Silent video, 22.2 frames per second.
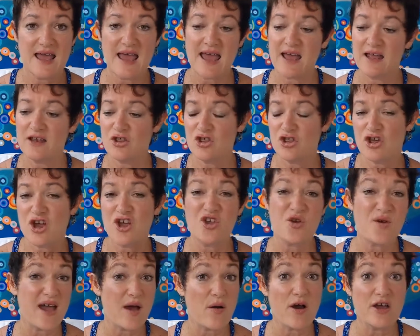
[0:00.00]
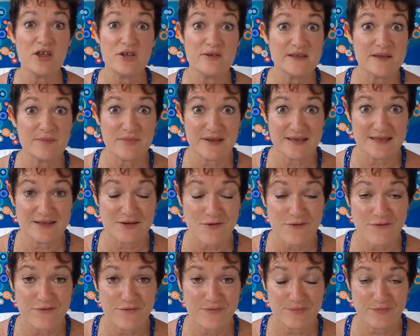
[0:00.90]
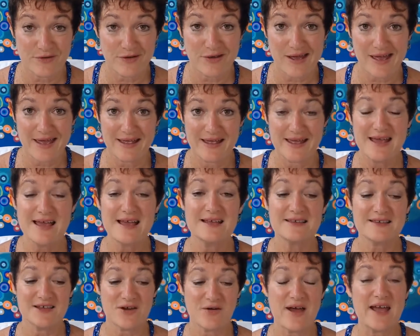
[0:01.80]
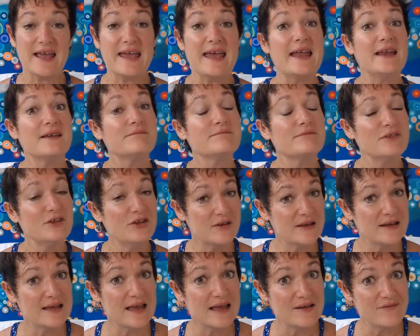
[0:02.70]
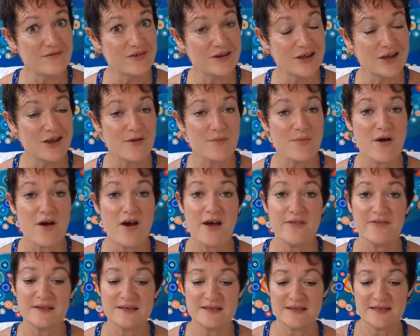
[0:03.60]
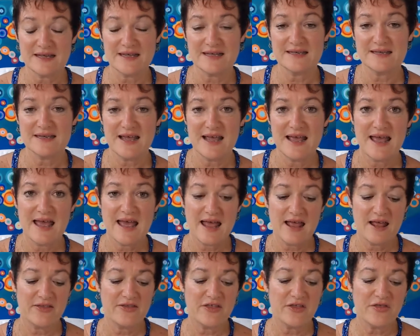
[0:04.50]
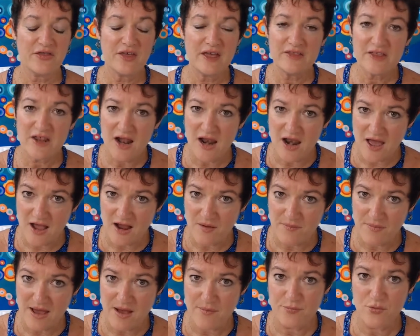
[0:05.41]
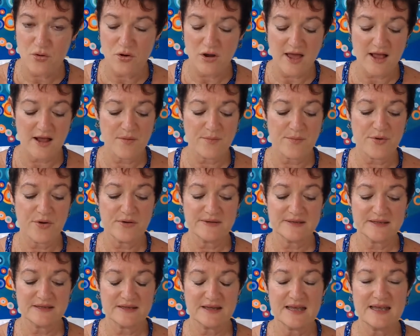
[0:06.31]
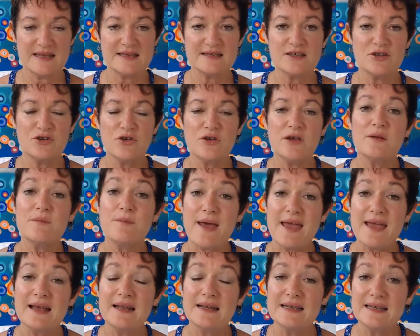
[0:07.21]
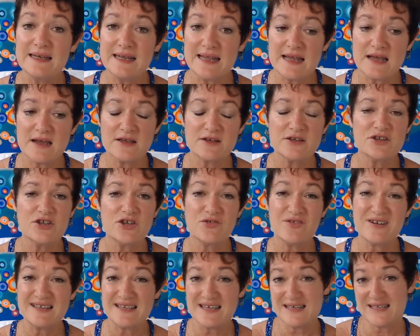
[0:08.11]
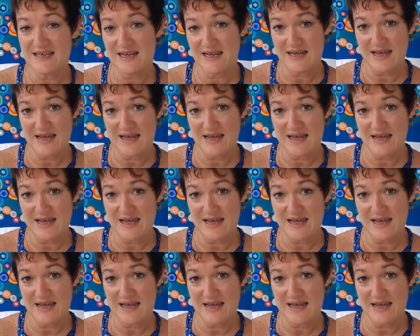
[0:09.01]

and show you how I use it myself. Okay, so again, you can get a video behind the scenes. The thing that I like about Book Like a Boss is you can make it link to your existing